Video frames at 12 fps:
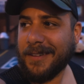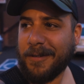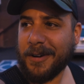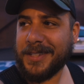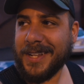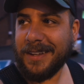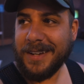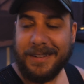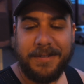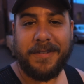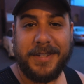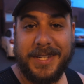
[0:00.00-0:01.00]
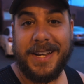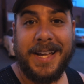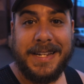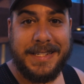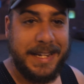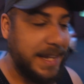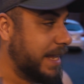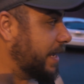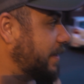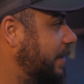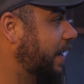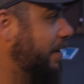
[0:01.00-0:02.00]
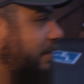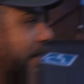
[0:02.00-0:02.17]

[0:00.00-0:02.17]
for tonight, and I